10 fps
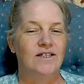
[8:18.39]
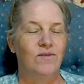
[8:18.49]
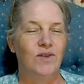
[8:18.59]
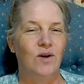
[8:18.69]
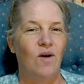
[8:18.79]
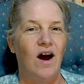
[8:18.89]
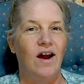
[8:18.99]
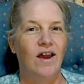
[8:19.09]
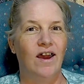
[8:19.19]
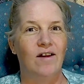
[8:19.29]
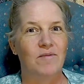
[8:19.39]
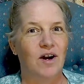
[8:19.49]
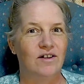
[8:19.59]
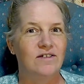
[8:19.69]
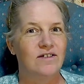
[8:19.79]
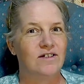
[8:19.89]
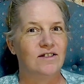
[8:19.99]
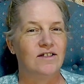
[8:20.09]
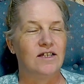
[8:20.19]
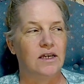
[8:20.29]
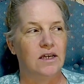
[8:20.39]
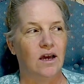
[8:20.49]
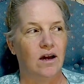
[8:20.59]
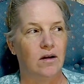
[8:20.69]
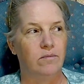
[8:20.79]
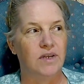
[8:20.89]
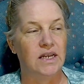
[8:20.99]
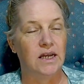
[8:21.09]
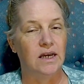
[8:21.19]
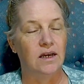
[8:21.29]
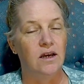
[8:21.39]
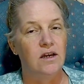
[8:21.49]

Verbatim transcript: Even though I am constantly um, knitting